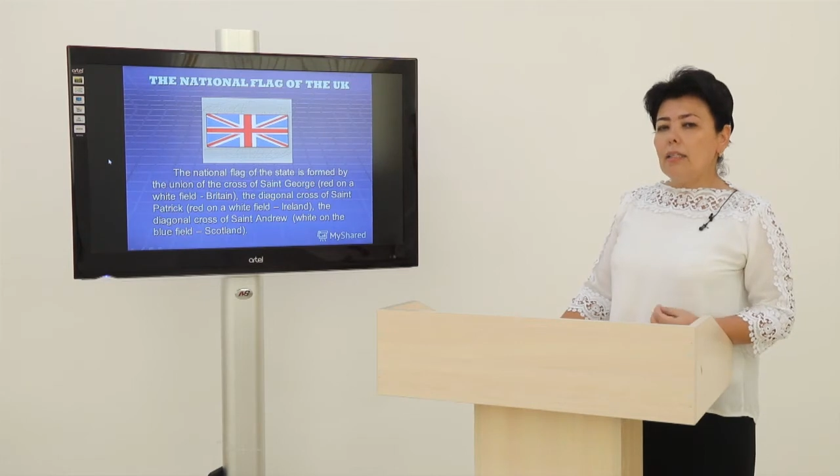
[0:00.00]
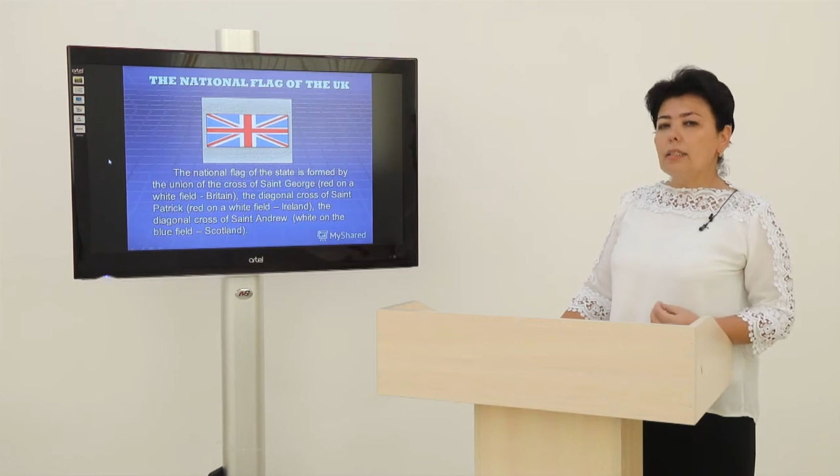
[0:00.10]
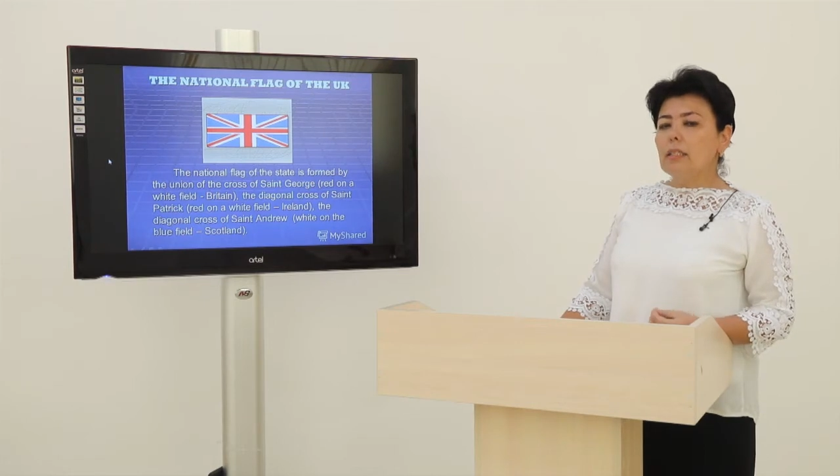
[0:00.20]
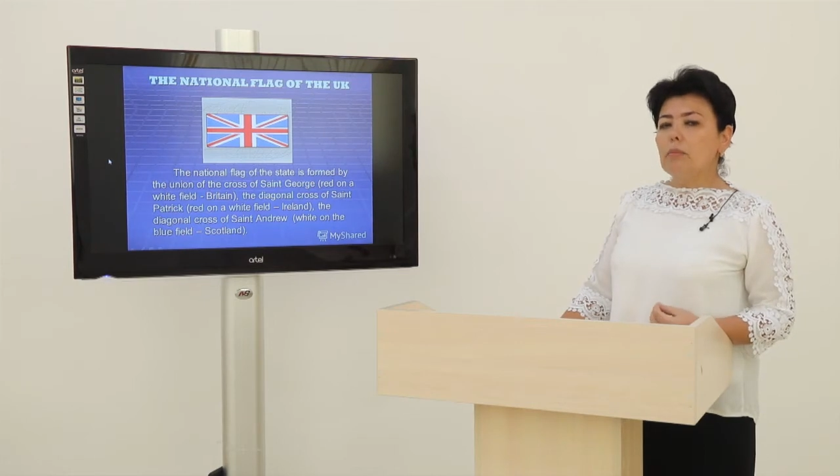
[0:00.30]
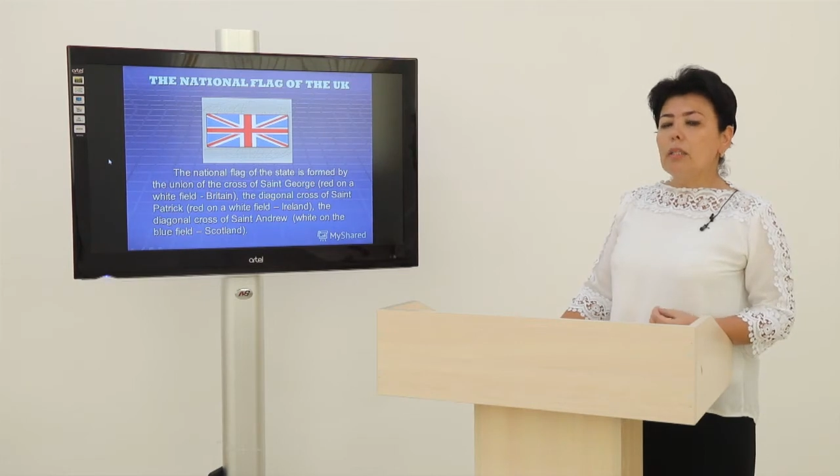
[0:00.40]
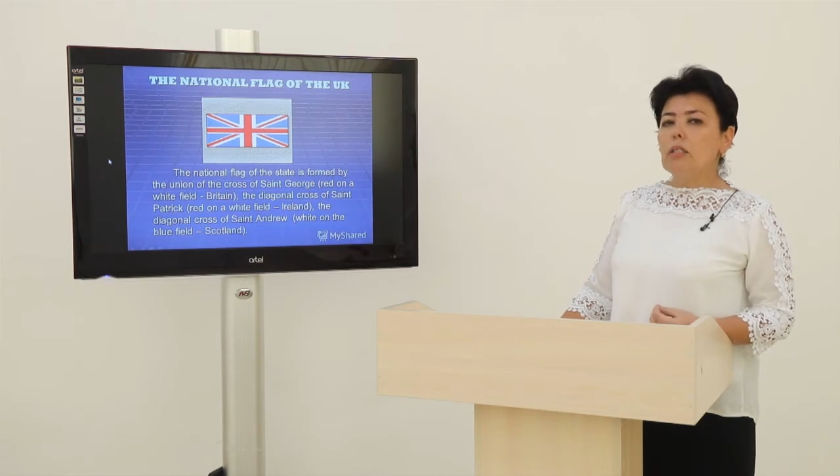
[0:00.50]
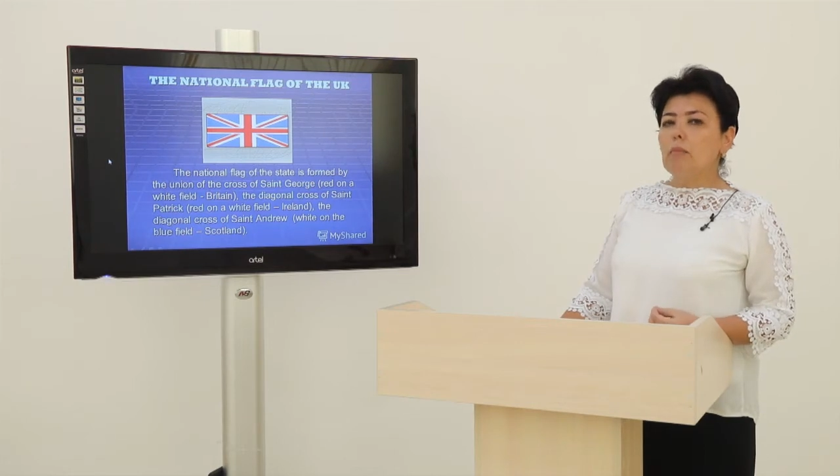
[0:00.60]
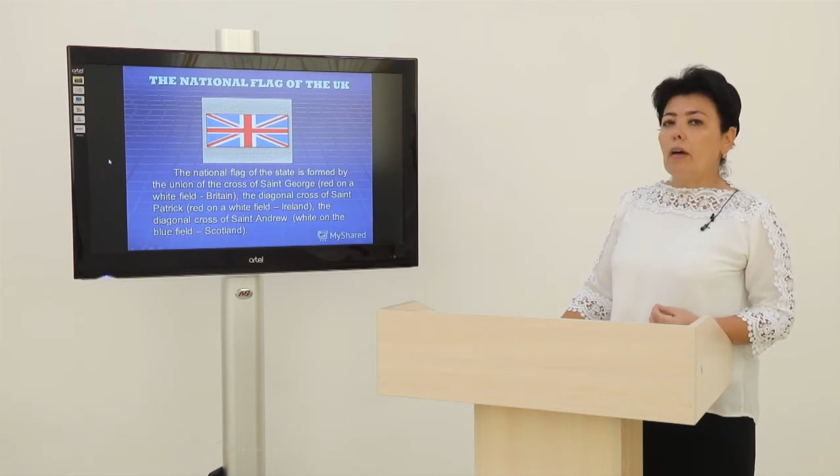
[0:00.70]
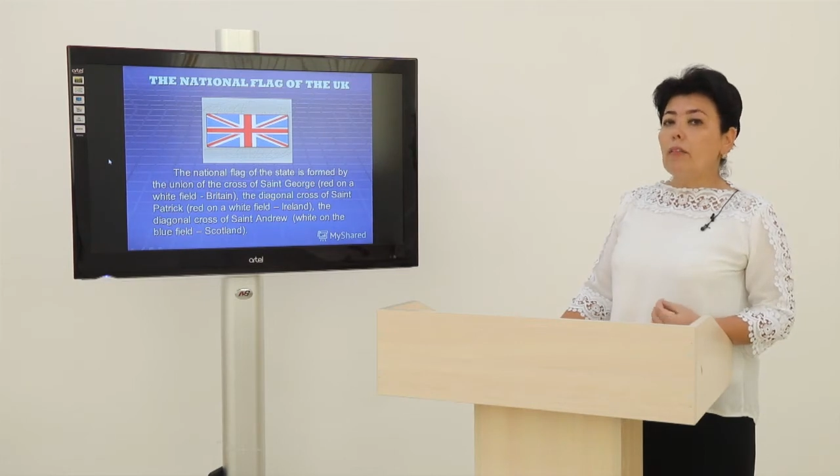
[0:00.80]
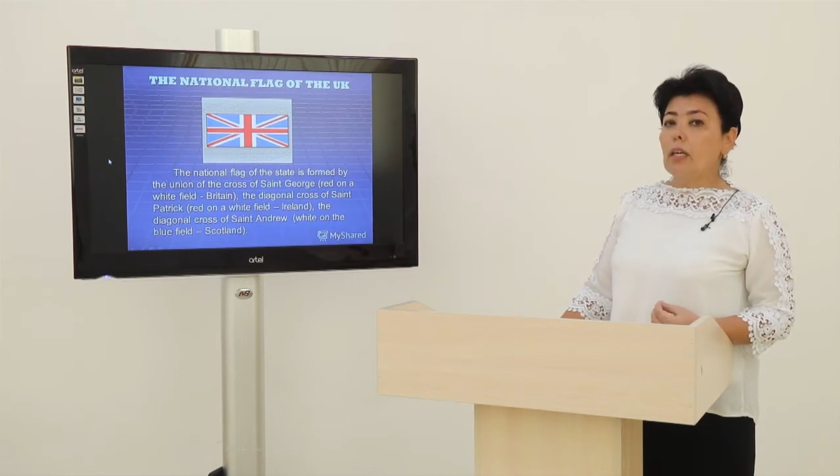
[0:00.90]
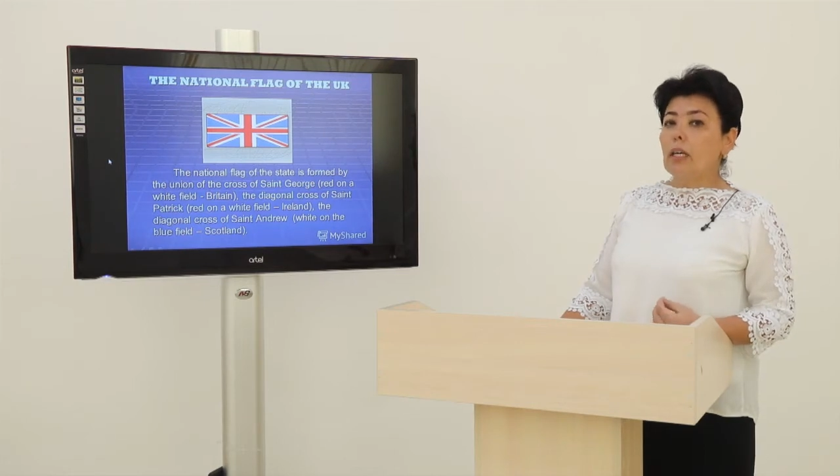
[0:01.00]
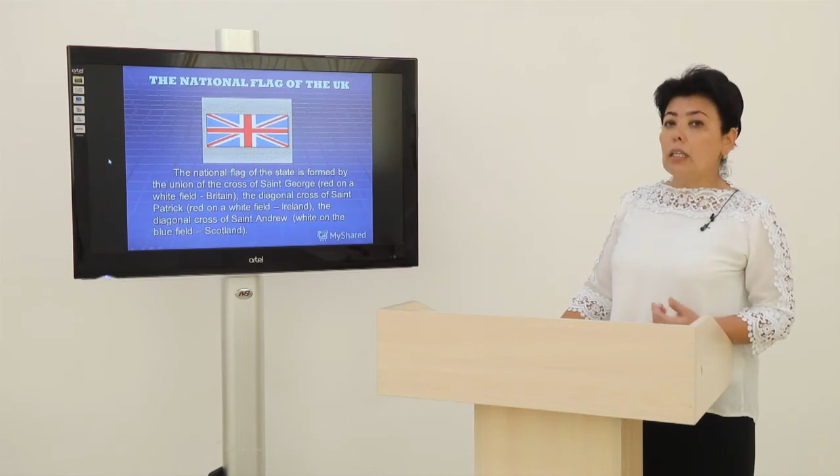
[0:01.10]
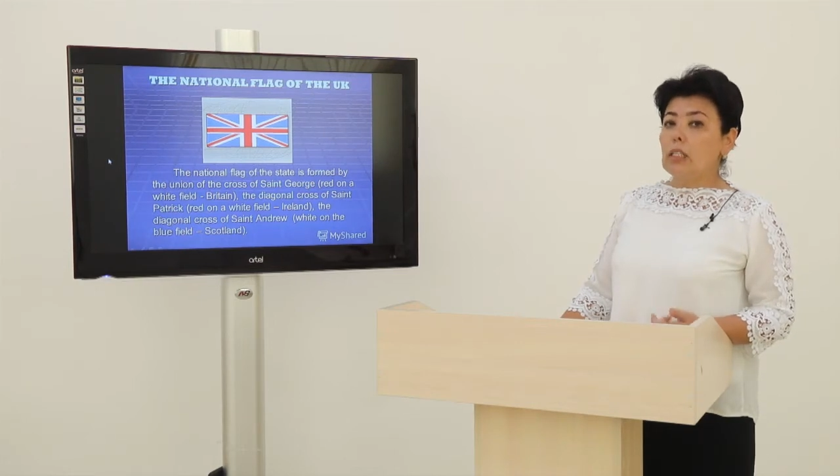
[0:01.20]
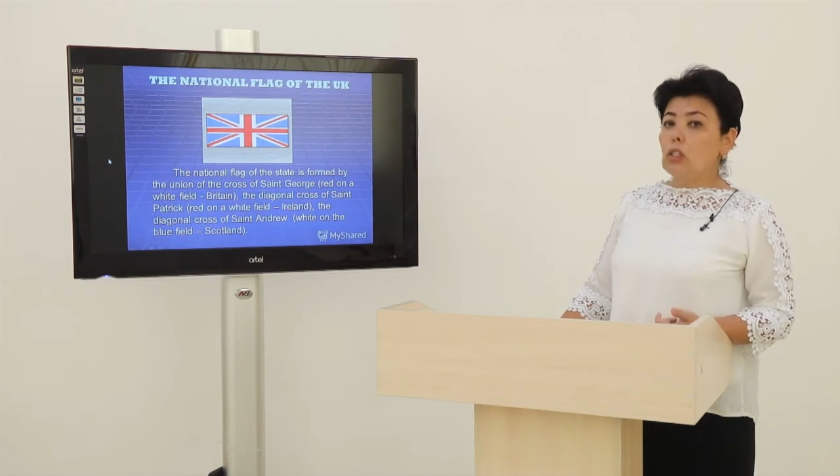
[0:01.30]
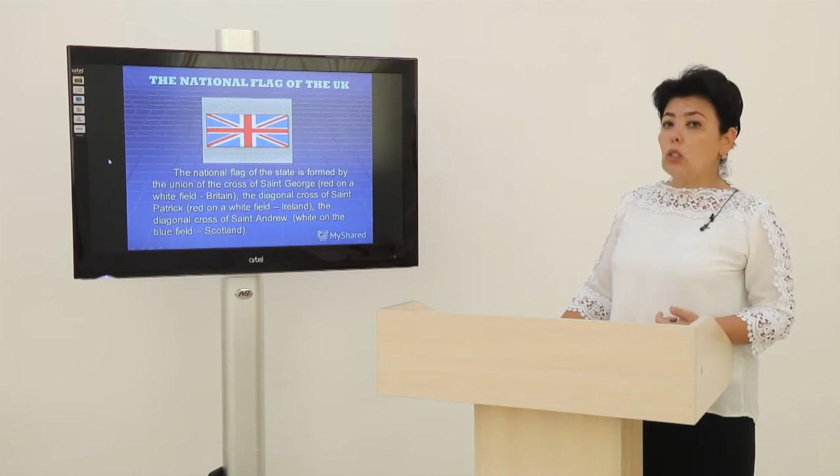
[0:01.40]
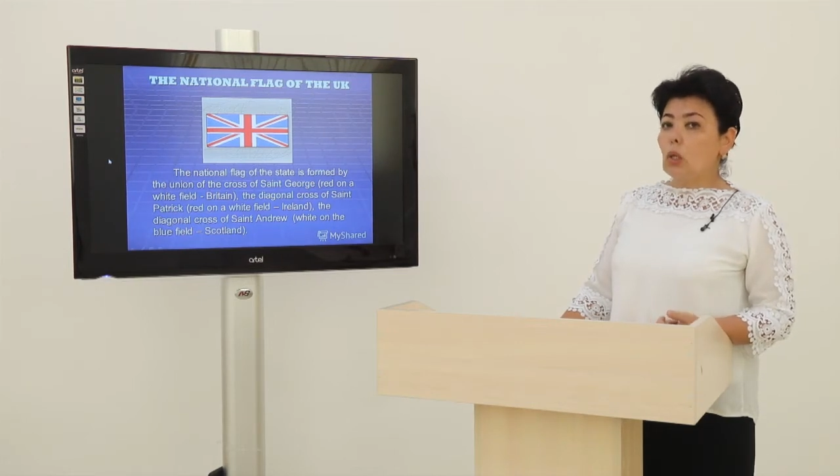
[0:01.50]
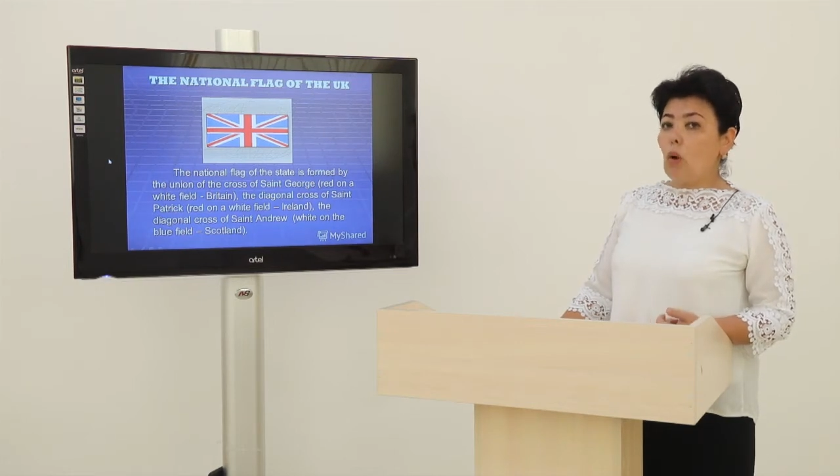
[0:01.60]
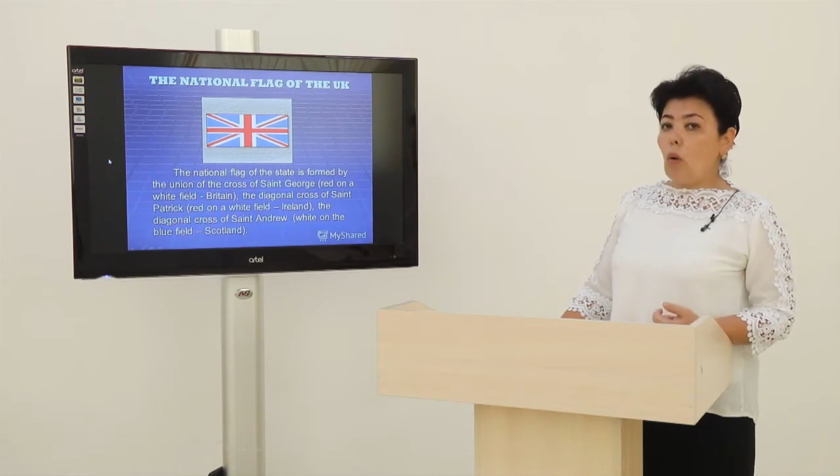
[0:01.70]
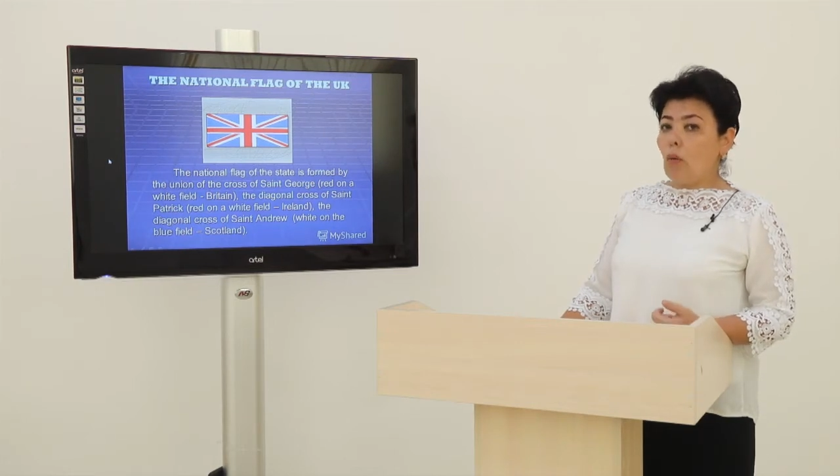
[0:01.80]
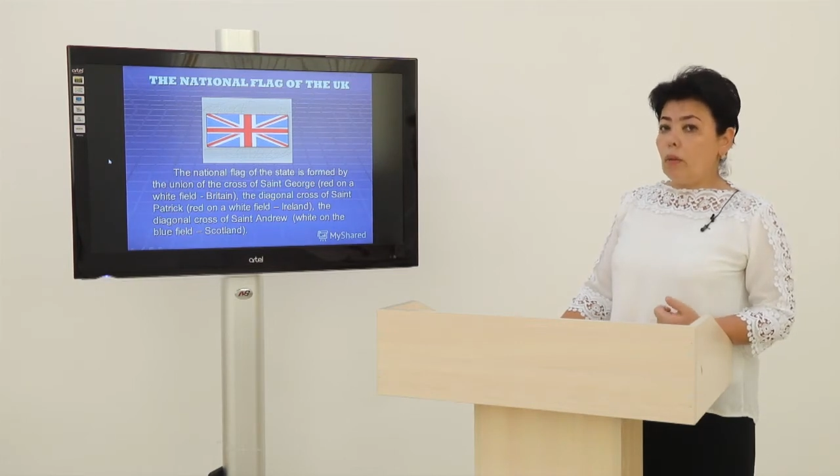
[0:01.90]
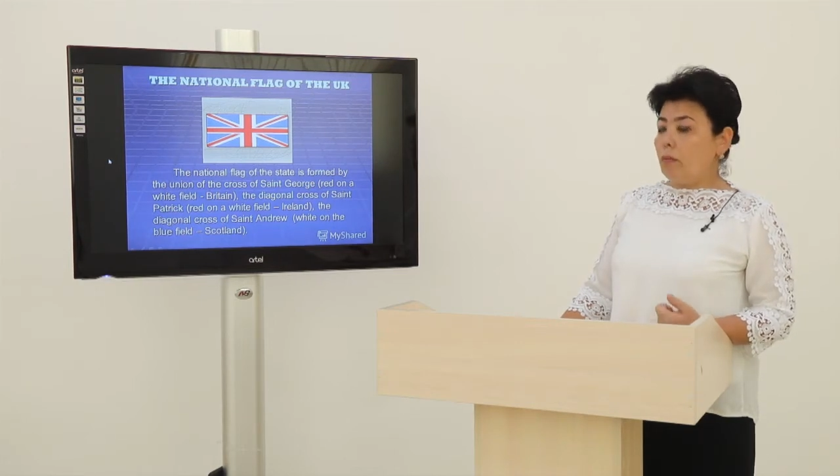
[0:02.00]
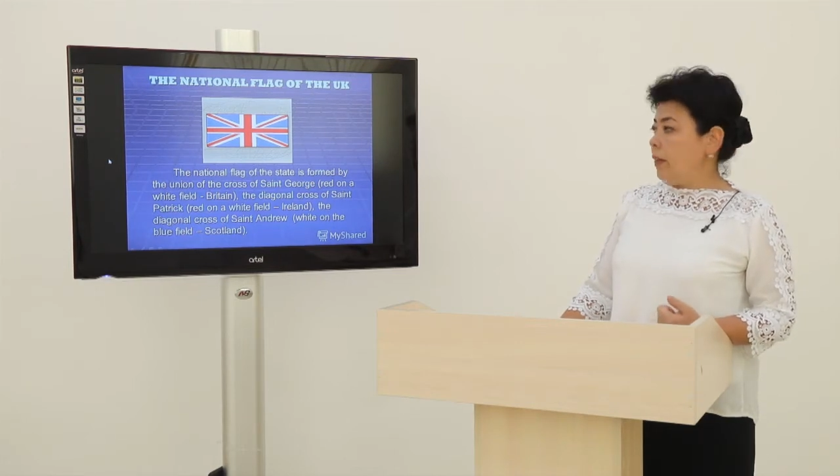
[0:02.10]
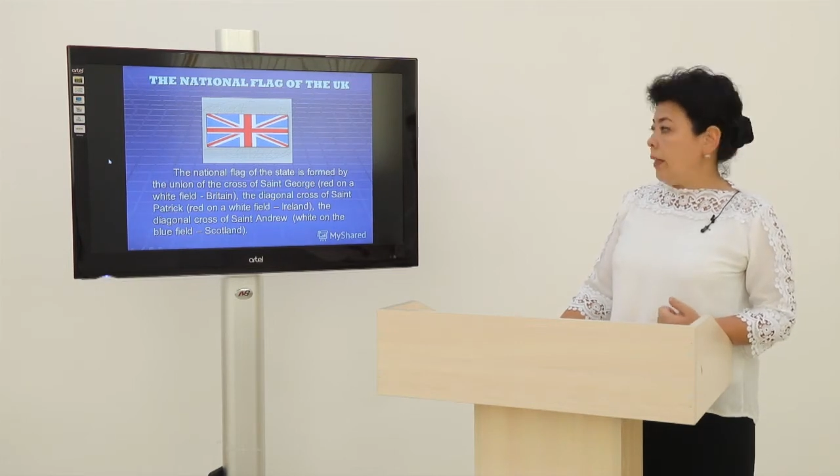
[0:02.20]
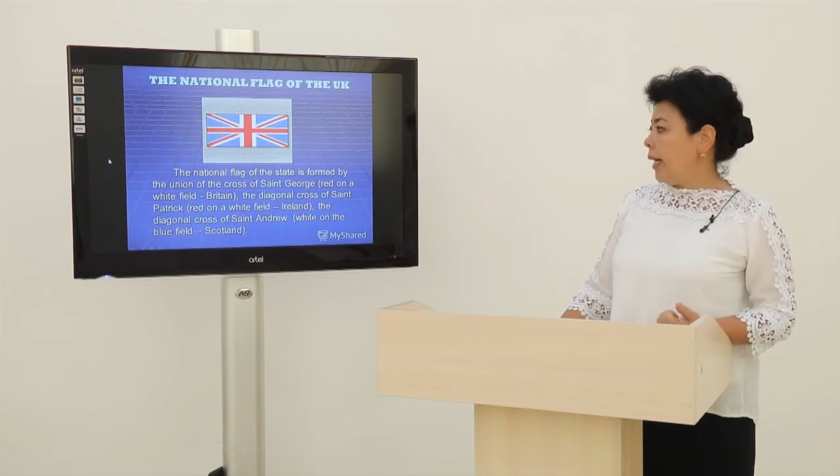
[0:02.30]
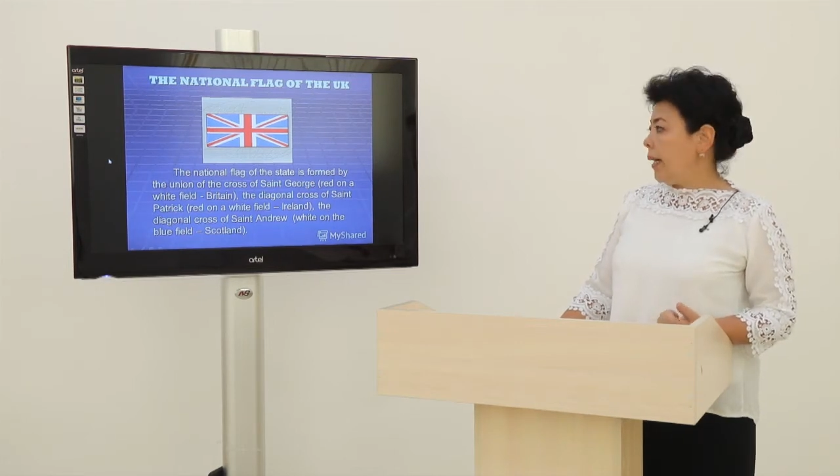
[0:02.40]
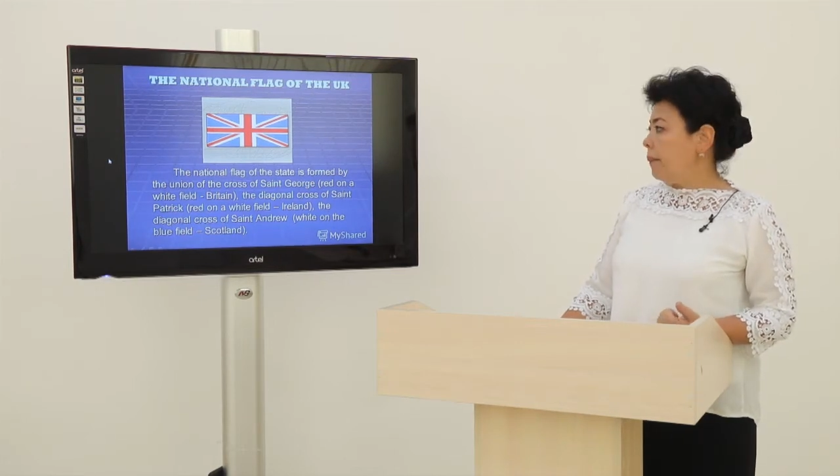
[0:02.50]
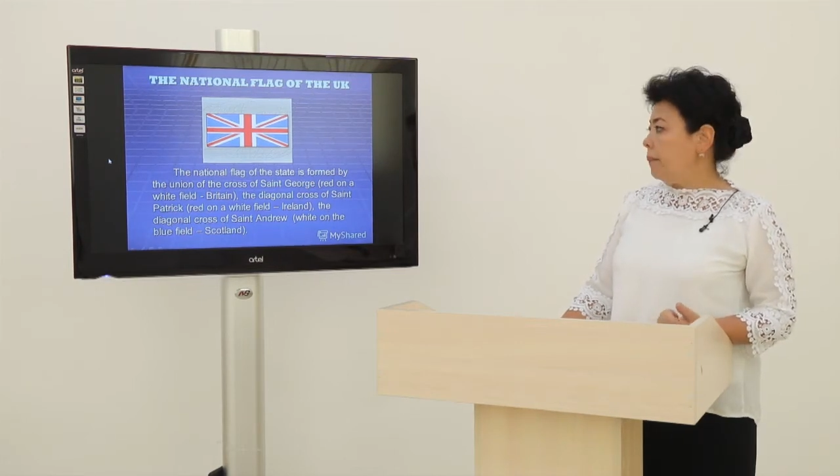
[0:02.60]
little bit about the history of the flag.